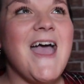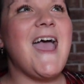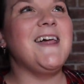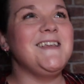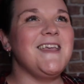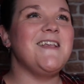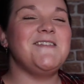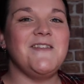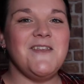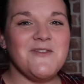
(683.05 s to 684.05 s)
I had a guess
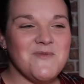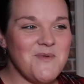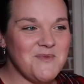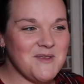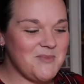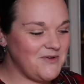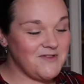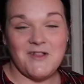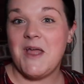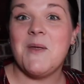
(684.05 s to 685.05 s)
that the other one was a
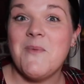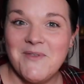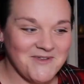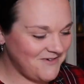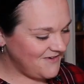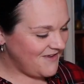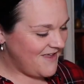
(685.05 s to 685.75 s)
puzzle and it wasn't.